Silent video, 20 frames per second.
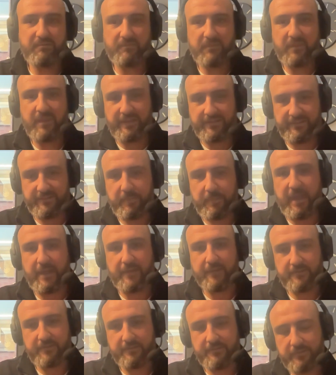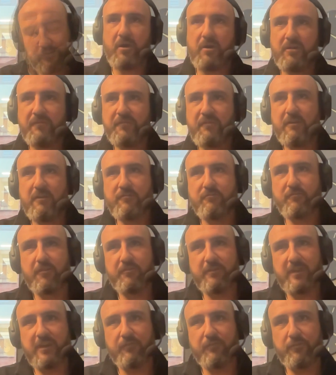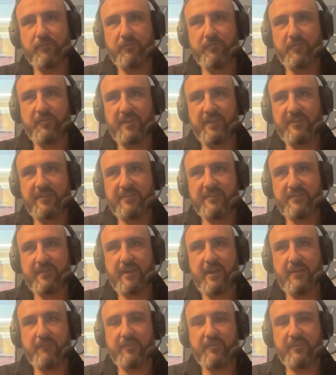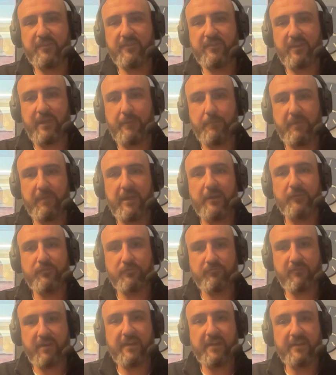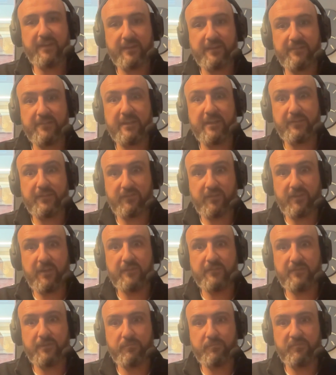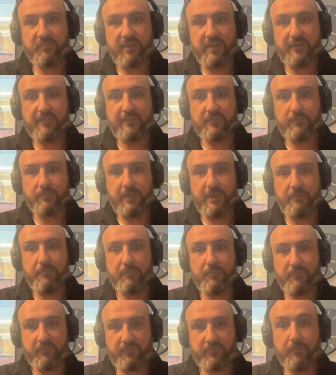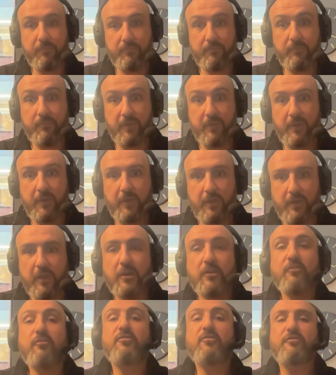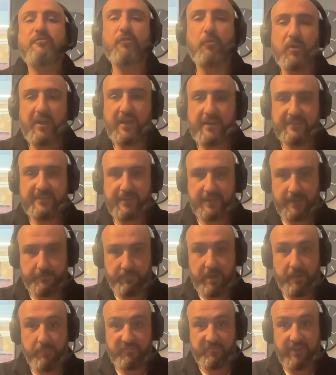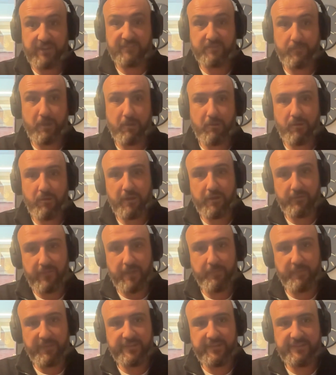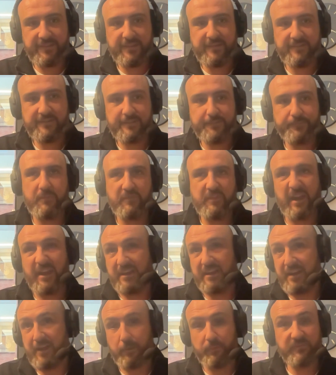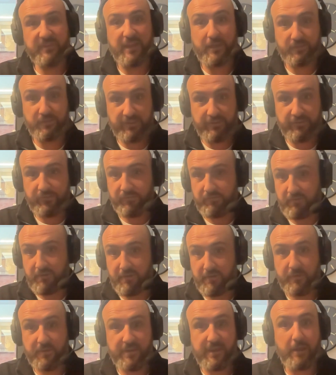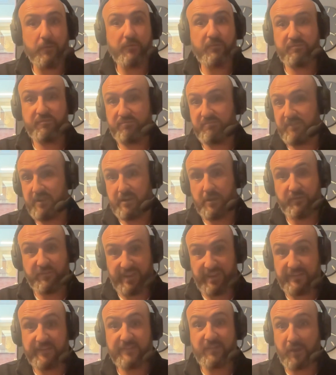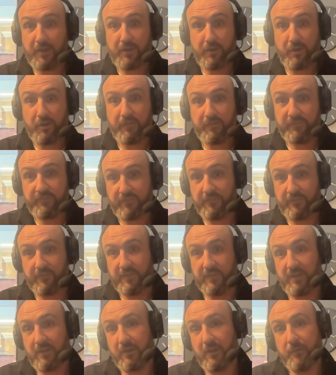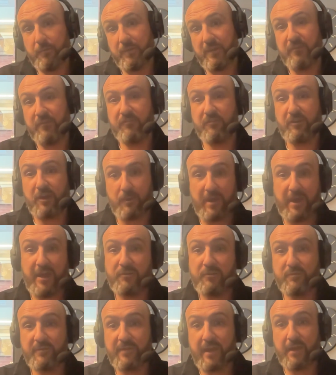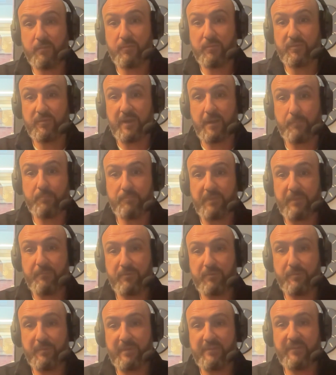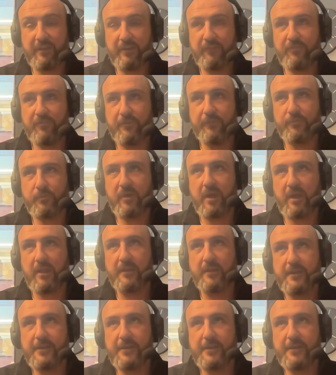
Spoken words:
expect on a very rough level for this to have this impact on rankings, and then start to project do some forecasting and project some ROI on that basis. That can help to get things through, can help, to get sign off so that the client will actually go ahead with that implementation as well.